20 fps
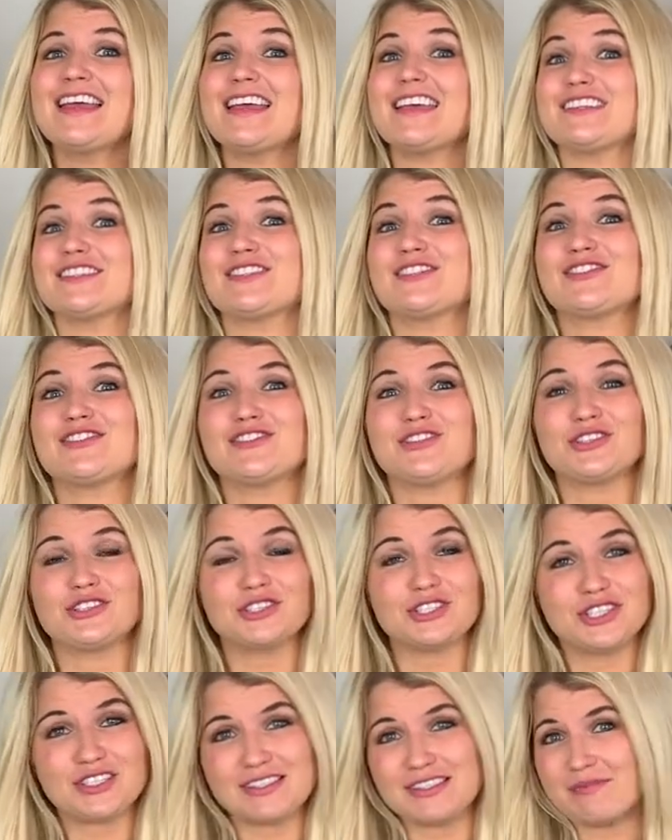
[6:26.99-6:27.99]
It
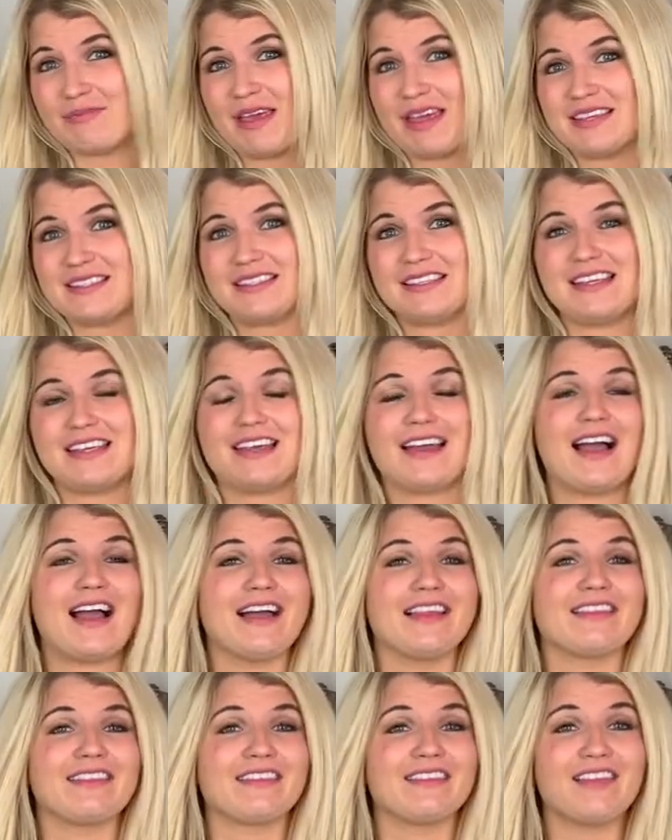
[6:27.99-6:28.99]
still looks amazing.
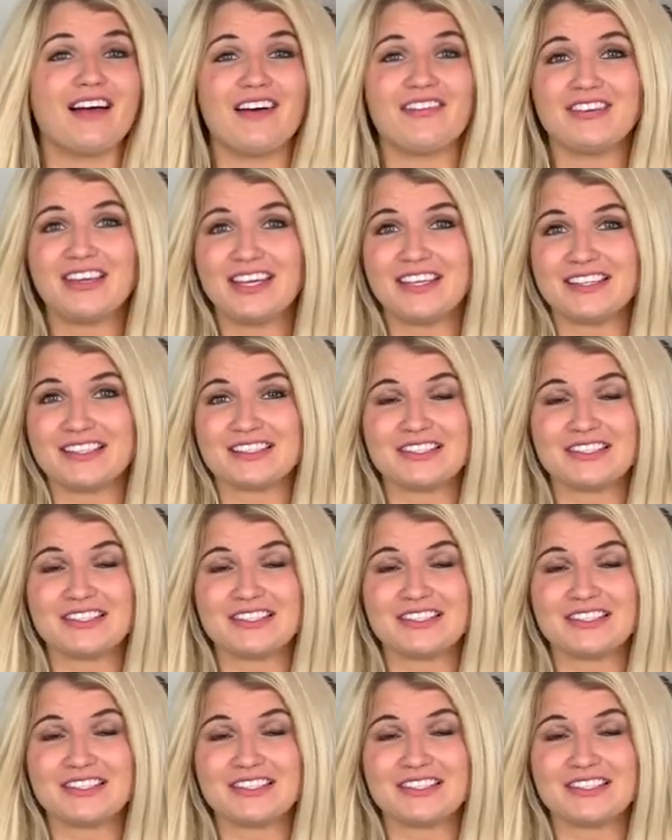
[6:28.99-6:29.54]
I love it.